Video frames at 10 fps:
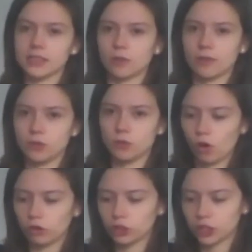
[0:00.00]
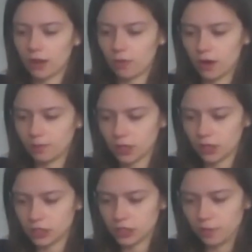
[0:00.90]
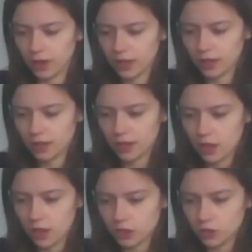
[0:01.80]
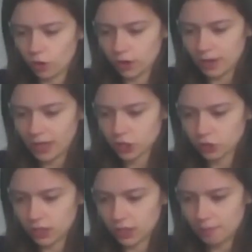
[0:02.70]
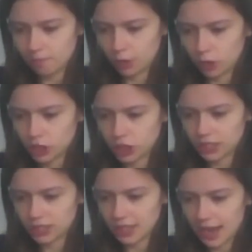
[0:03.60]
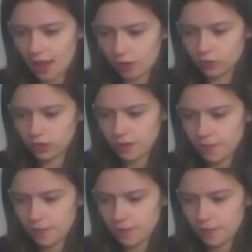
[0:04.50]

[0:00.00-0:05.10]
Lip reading: So if you watch how I'm going to do it, you want to make sure that it pushes down,